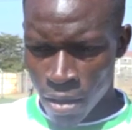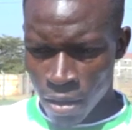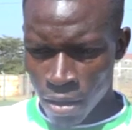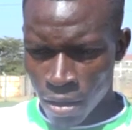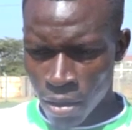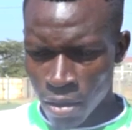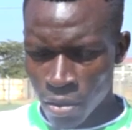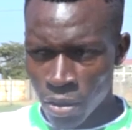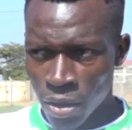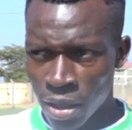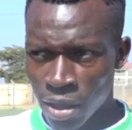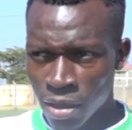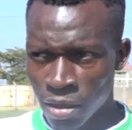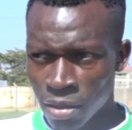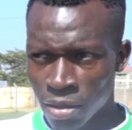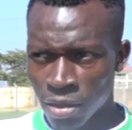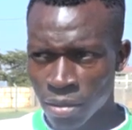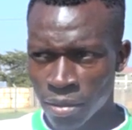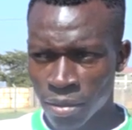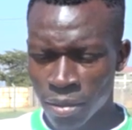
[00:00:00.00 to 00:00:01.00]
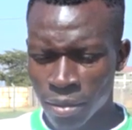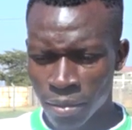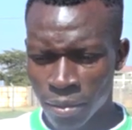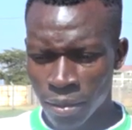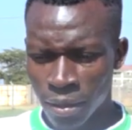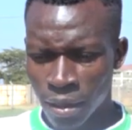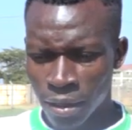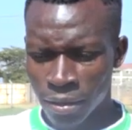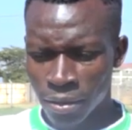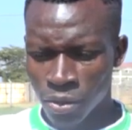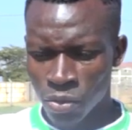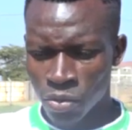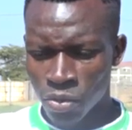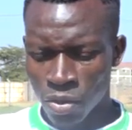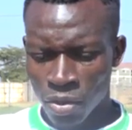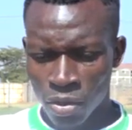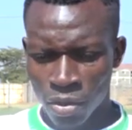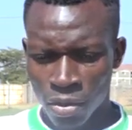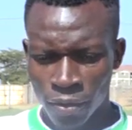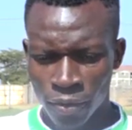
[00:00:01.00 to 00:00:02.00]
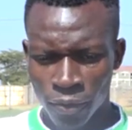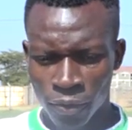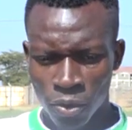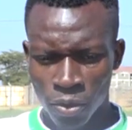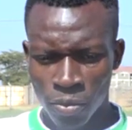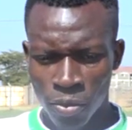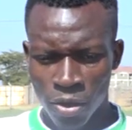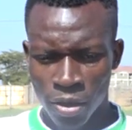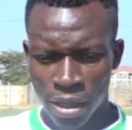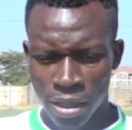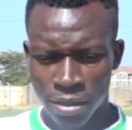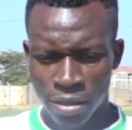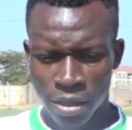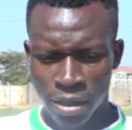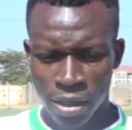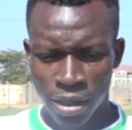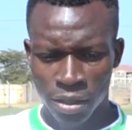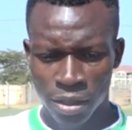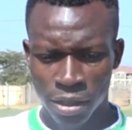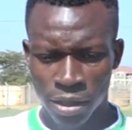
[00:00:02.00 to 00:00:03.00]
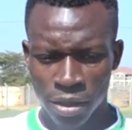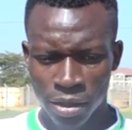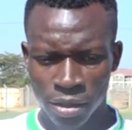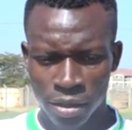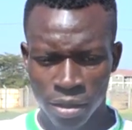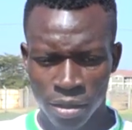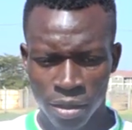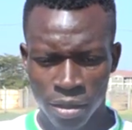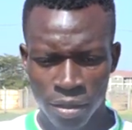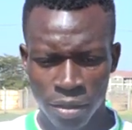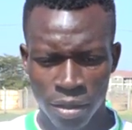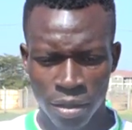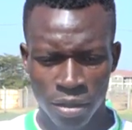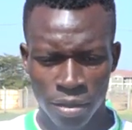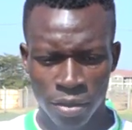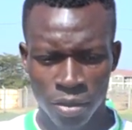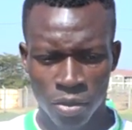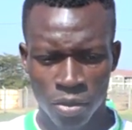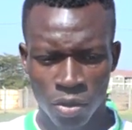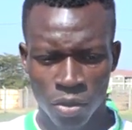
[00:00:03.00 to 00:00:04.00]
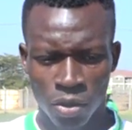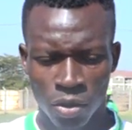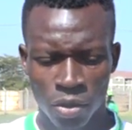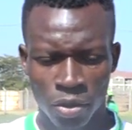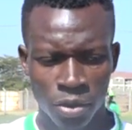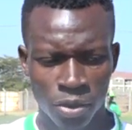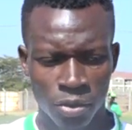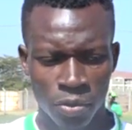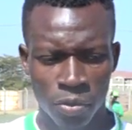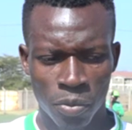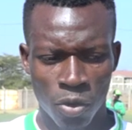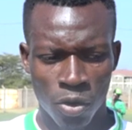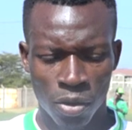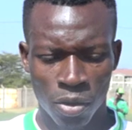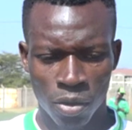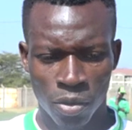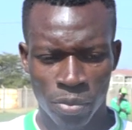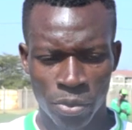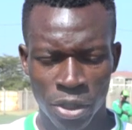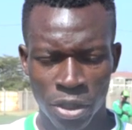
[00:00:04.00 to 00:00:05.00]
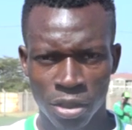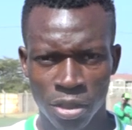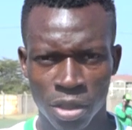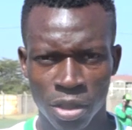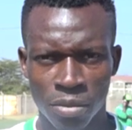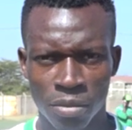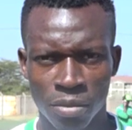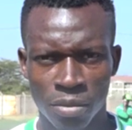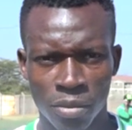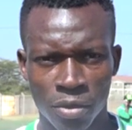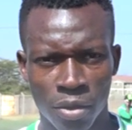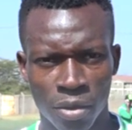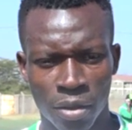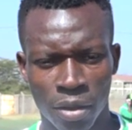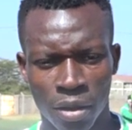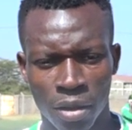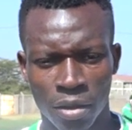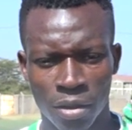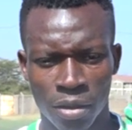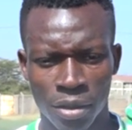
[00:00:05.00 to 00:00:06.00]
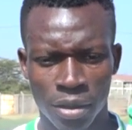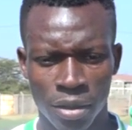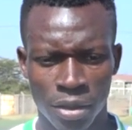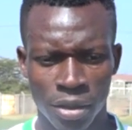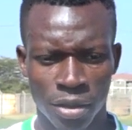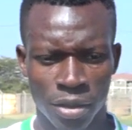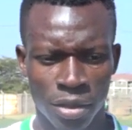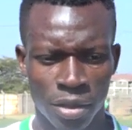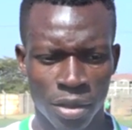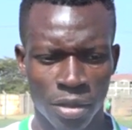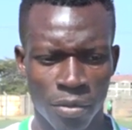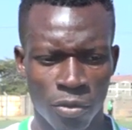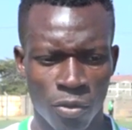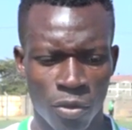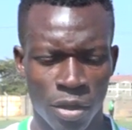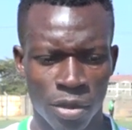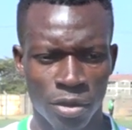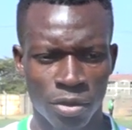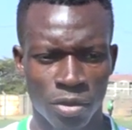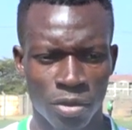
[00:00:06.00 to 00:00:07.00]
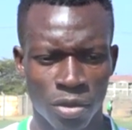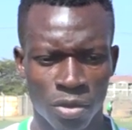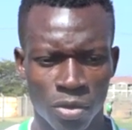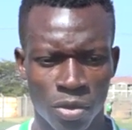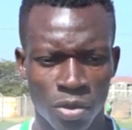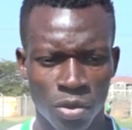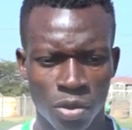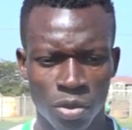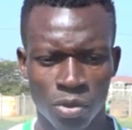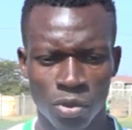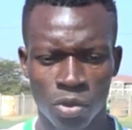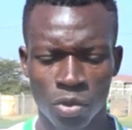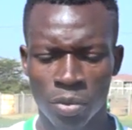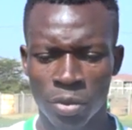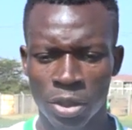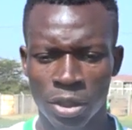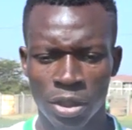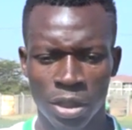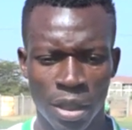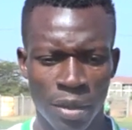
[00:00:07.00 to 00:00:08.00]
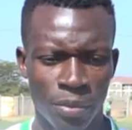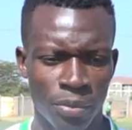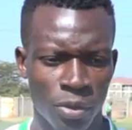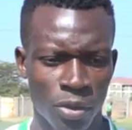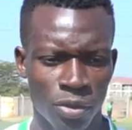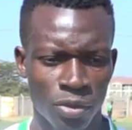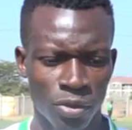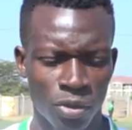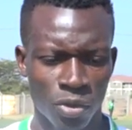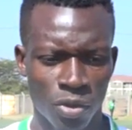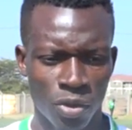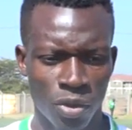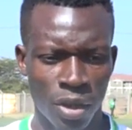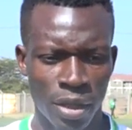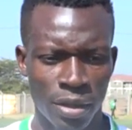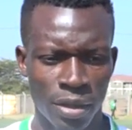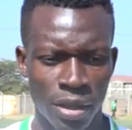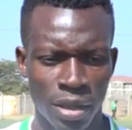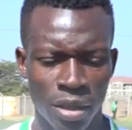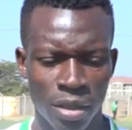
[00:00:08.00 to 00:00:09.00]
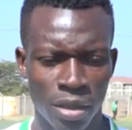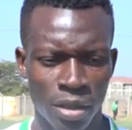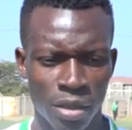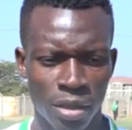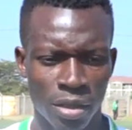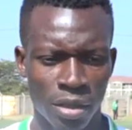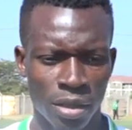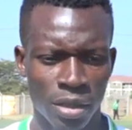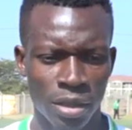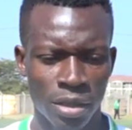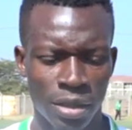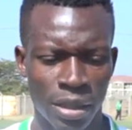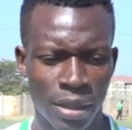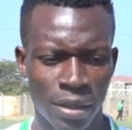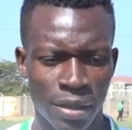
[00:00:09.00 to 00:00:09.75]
Well, as you know, football has really changed. There is no small or big team. Each team want to be champion. So I think each